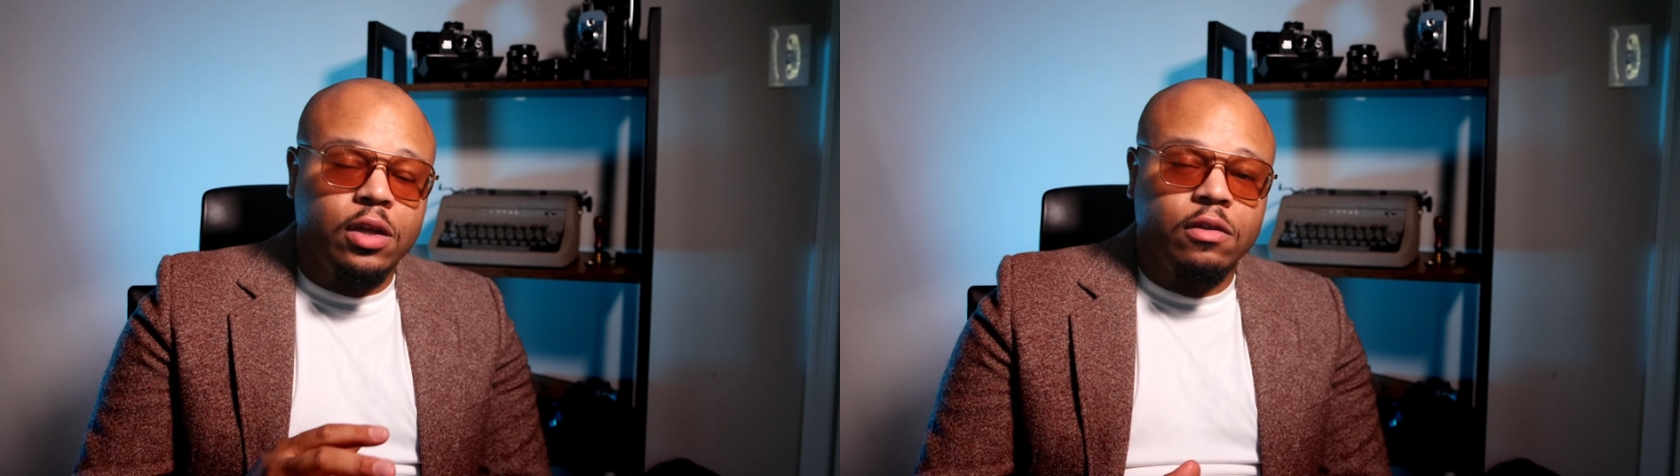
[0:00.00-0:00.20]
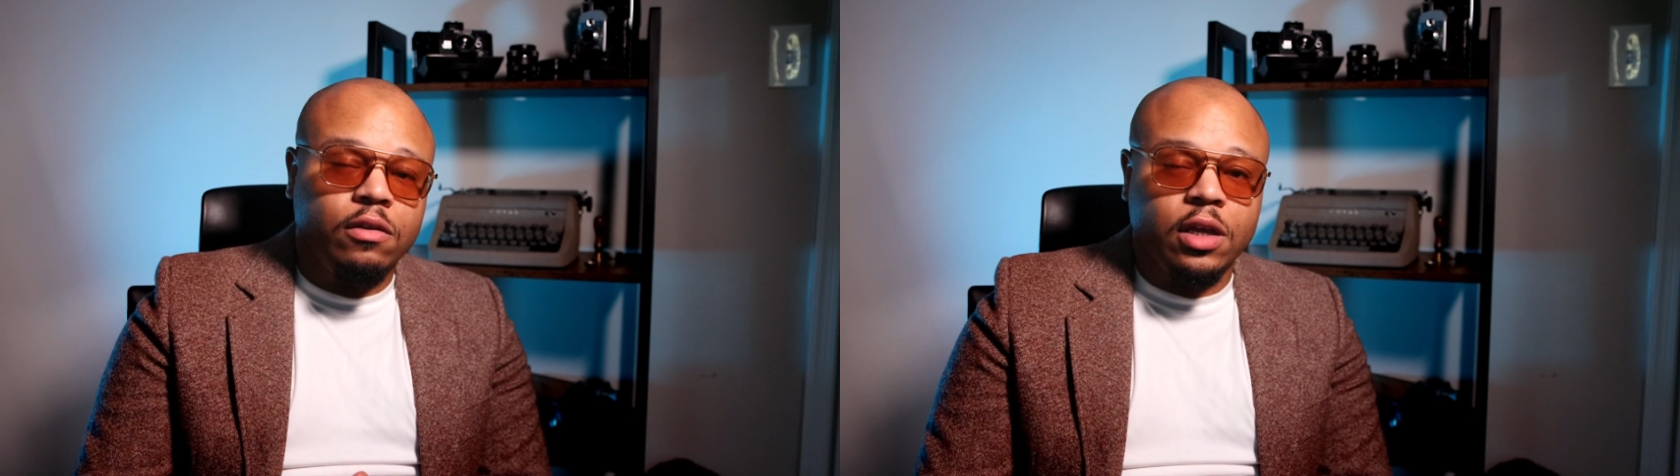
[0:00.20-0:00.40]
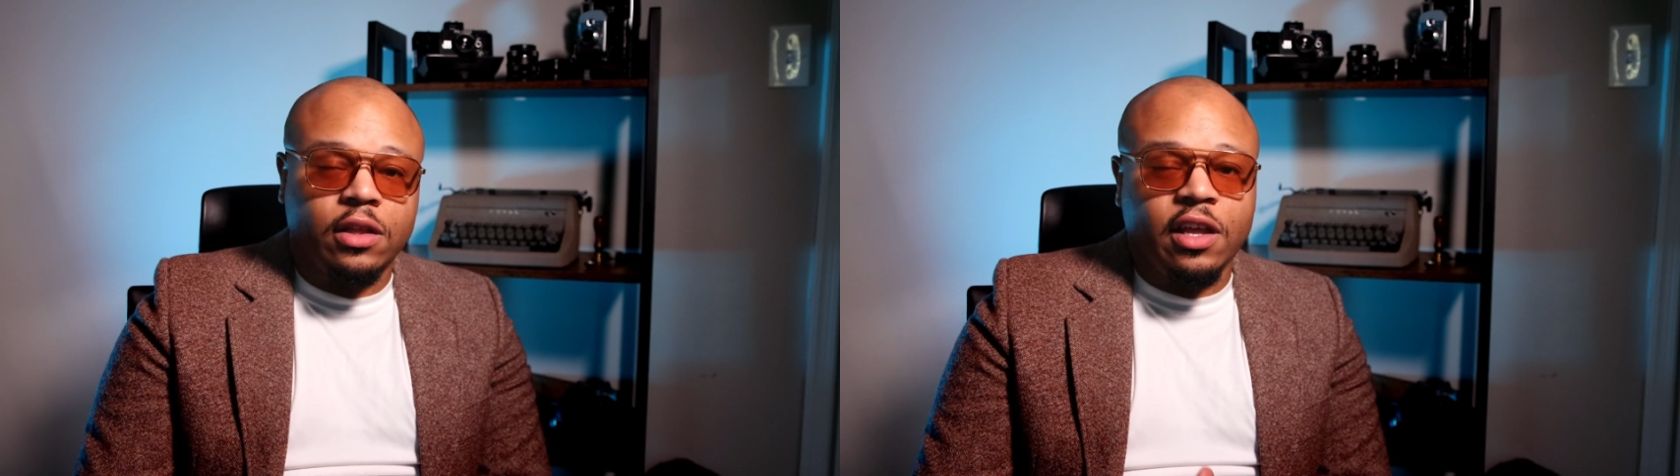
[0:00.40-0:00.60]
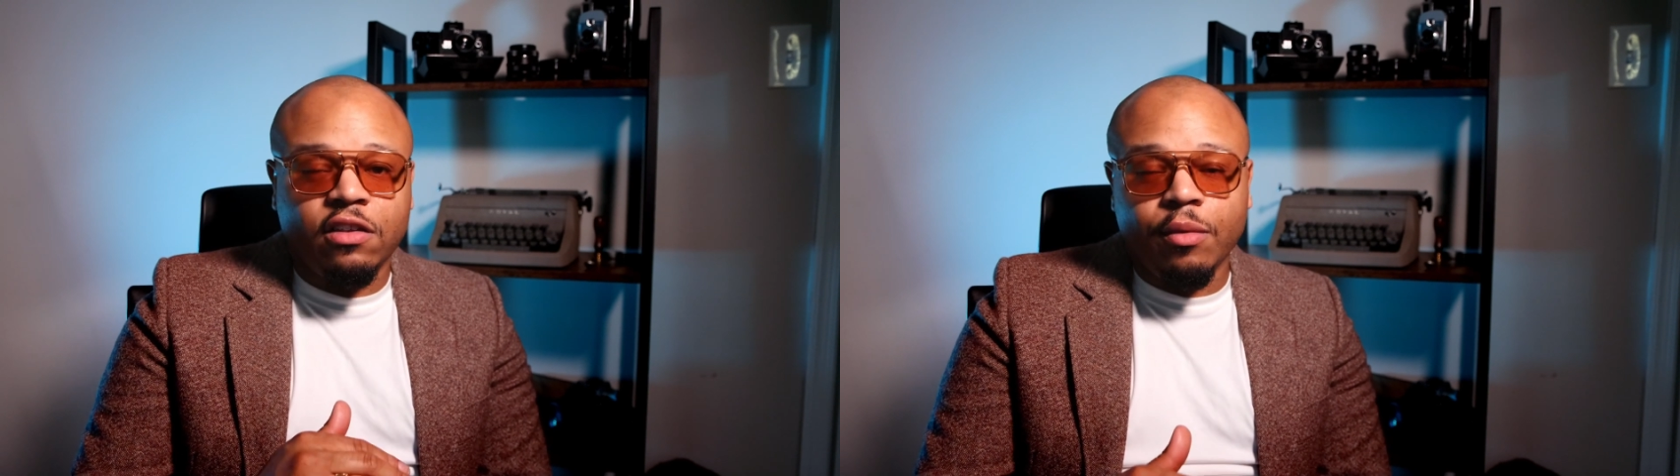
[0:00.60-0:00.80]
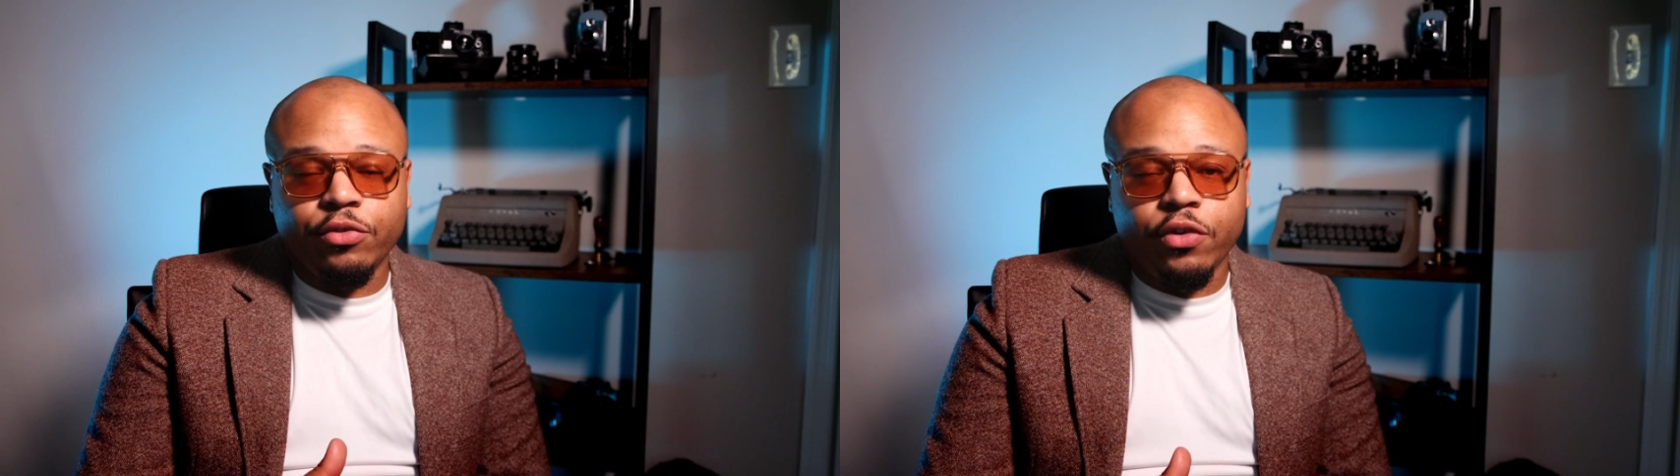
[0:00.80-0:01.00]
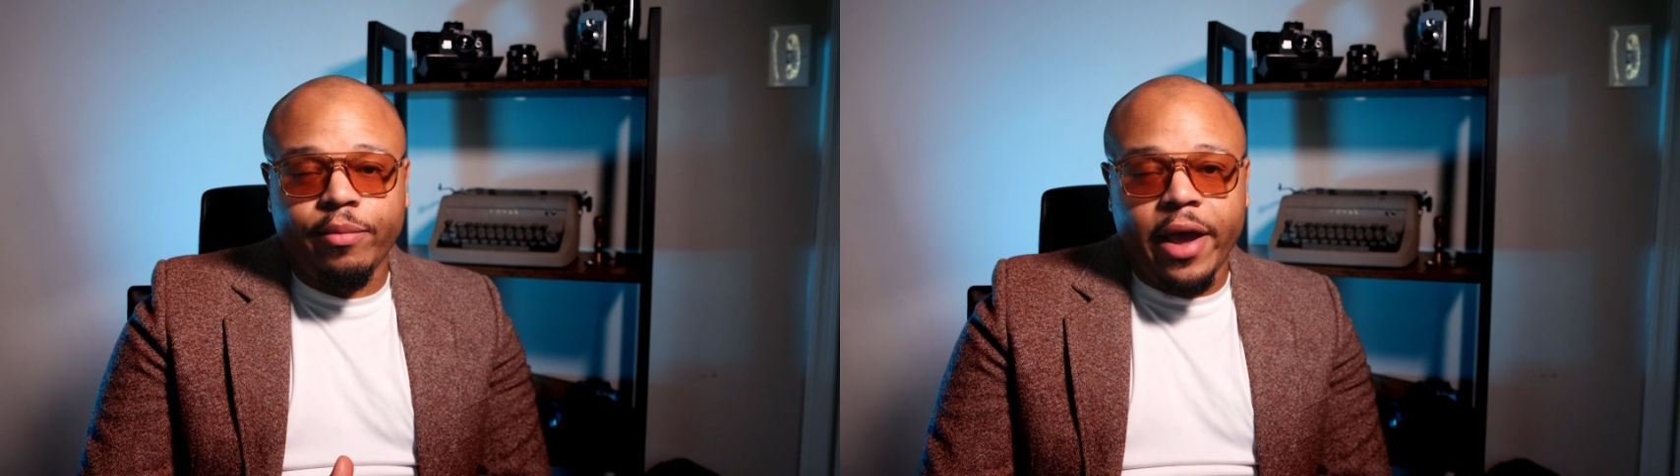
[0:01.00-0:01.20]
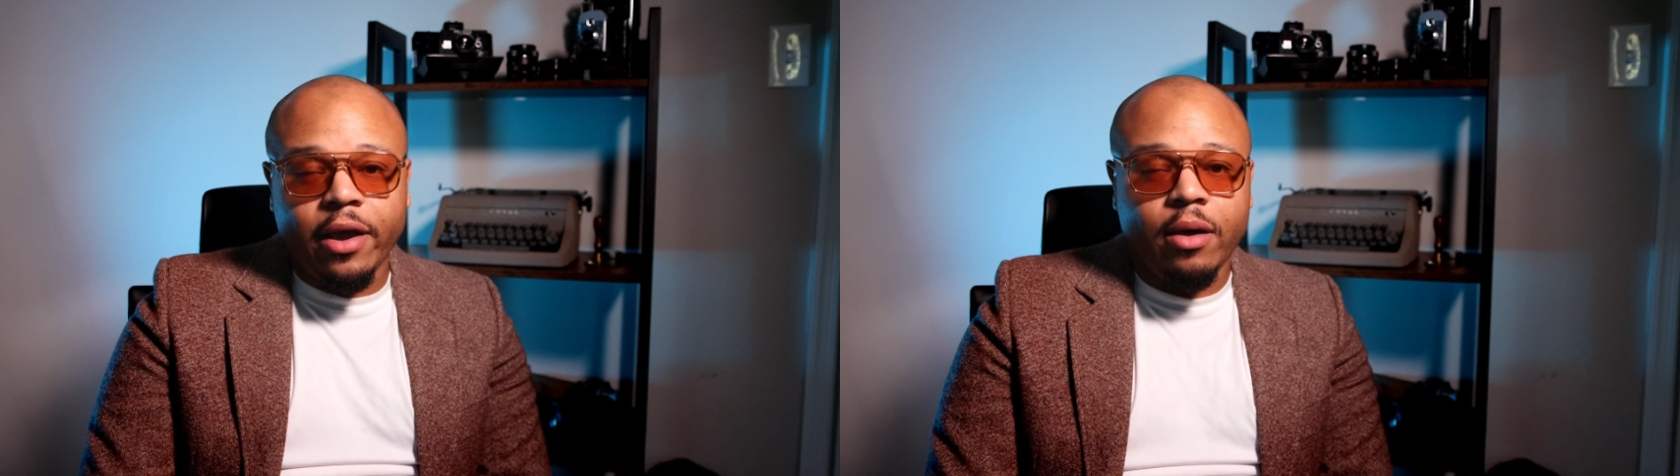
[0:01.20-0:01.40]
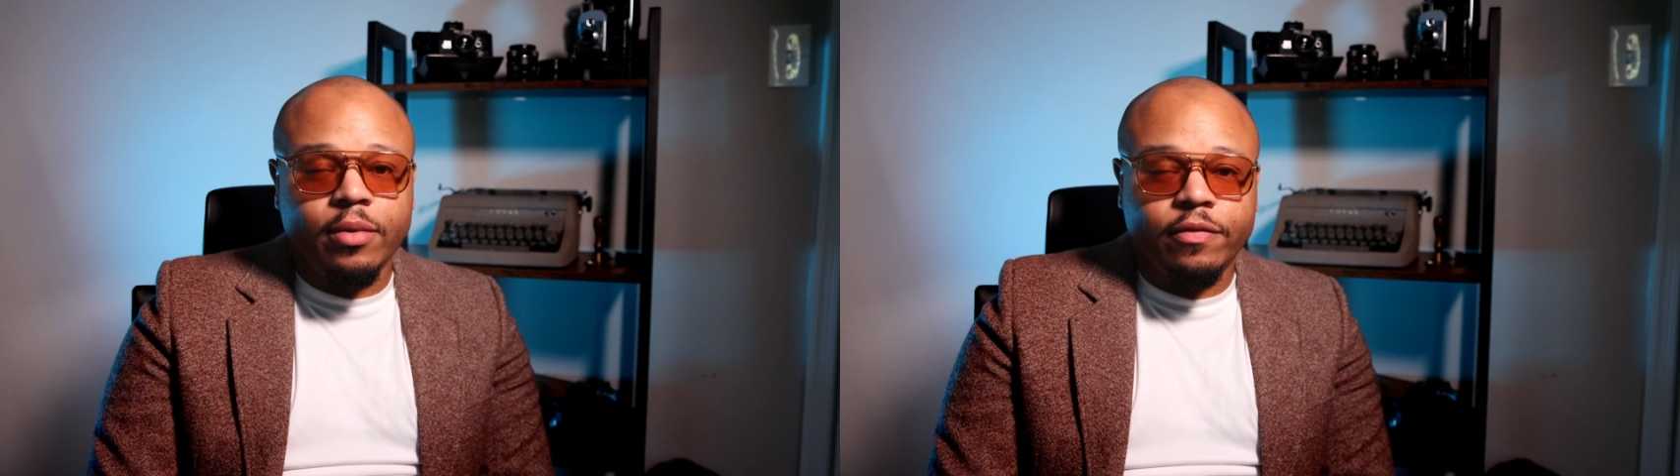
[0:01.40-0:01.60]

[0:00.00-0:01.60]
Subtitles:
easily get that temperature back up.